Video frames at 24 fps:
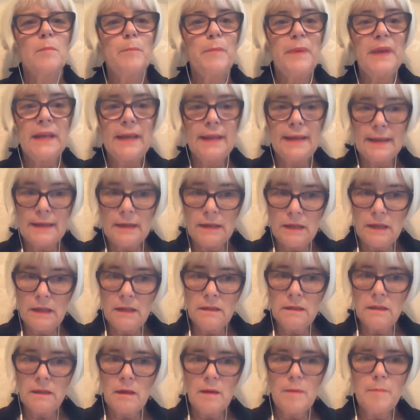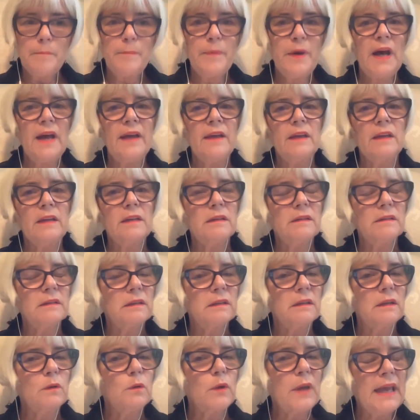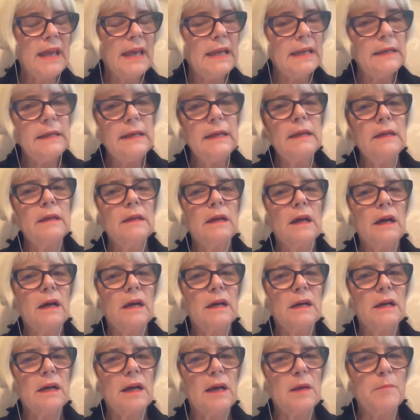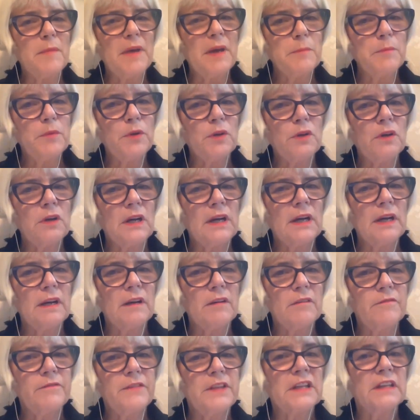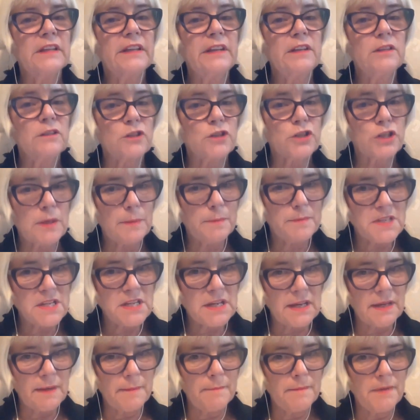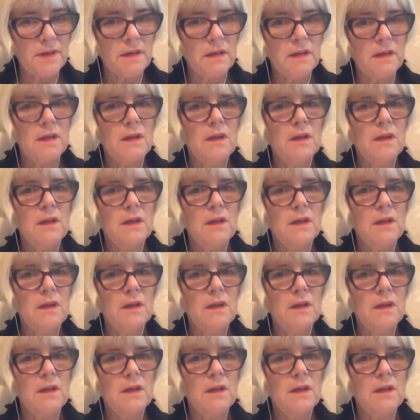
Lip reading: beginning by locating a member of the leadership team